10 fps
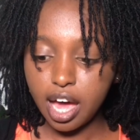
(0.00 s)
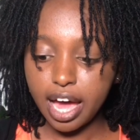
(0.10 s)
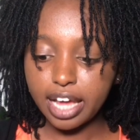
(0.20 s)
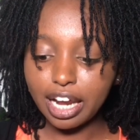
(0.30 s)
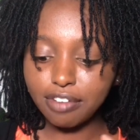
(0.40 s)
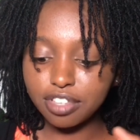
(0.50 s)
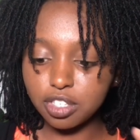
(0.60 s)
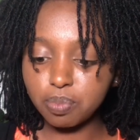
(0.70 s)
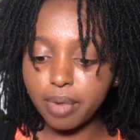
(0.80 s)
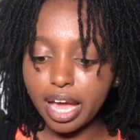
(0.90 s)
love the
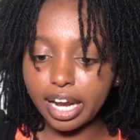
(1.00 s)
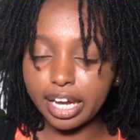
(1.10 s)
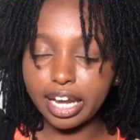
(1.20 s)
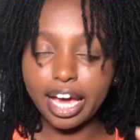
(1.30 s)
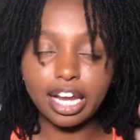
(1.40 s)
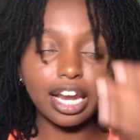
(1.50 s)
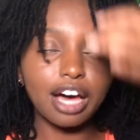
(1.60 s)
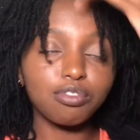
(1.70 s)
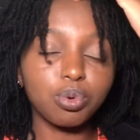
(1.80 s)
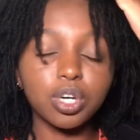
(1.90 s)
smell, and I
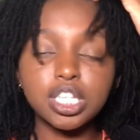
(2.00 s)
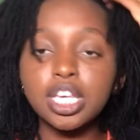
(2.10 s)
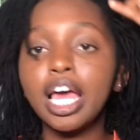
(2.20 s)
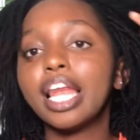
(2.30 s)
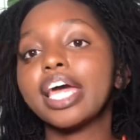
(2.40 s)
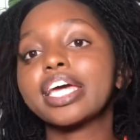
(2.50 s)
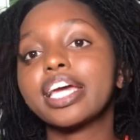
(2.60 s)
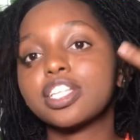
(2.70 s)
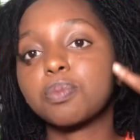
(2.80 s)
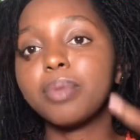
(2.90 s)
love what, like,
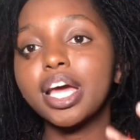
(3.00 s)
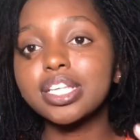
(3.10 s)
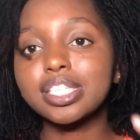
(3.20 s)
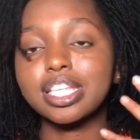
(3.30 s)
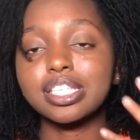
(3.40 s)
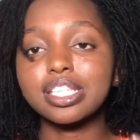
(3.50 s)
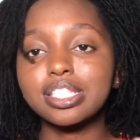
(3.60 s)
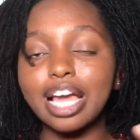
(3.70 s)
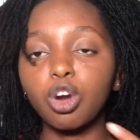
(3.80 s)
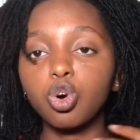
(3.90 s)
it makes the
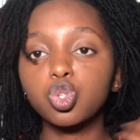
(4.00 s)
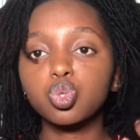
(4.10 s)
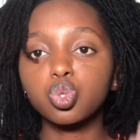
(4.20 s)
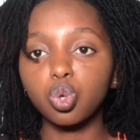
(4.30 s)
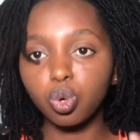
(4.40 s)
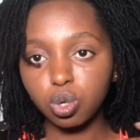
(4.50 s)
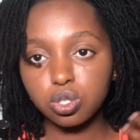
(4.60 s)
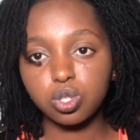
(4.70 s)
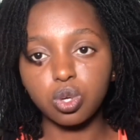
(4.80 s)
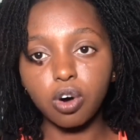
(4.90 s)
Sisterlocks so
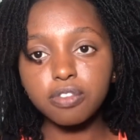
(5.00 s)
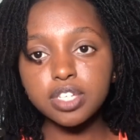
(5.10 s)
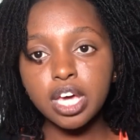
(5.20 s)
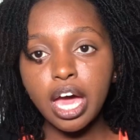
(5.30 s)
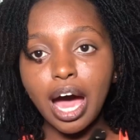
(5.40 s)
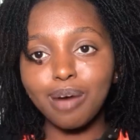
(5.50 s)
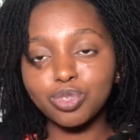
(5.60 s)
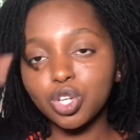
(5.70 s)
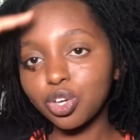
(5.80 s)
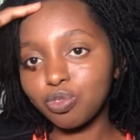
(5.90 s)
soft. I'm
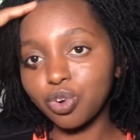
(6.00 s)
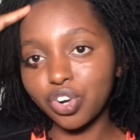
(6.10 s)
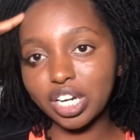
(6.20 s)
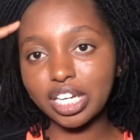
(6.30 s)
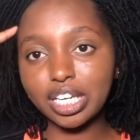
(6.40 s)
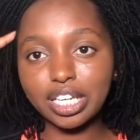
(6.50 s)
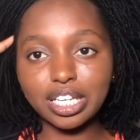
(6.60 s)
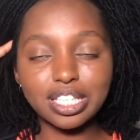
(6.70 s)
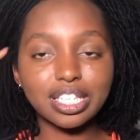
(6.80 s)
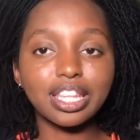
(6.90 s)
sure you've already
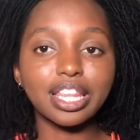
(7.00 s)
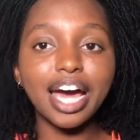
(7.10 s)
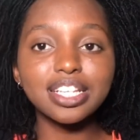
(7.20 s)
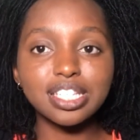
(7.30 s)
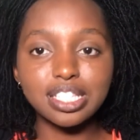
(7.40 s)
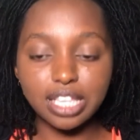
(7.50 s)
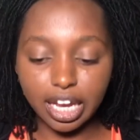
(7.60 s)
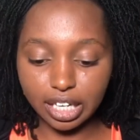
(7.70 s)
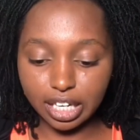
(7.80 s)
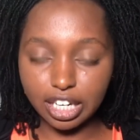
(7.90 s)
seen that since I
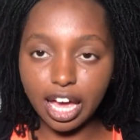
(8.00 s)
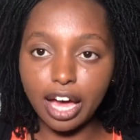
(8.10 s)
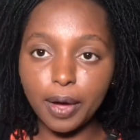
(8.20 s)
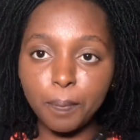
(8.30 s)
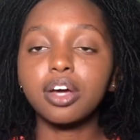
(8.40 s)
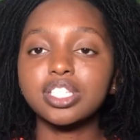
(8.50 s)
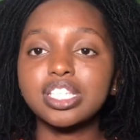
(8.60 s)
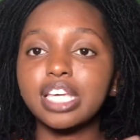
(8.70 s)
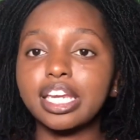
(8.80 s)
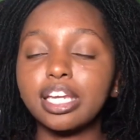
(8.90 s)
did
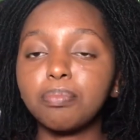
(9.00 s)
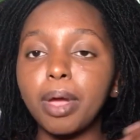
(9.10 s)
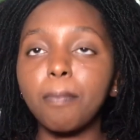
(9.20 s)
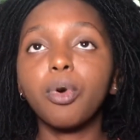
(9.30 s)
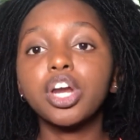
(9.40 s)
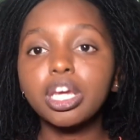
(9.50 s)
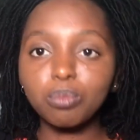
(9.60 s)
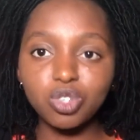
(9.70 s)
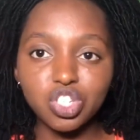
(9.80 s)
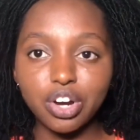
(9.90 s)
my morning
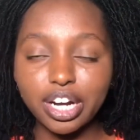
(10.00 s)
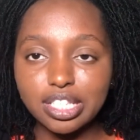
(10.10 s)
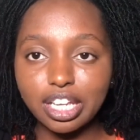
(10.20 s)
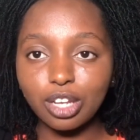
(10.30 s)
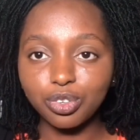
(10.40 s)
moisturizing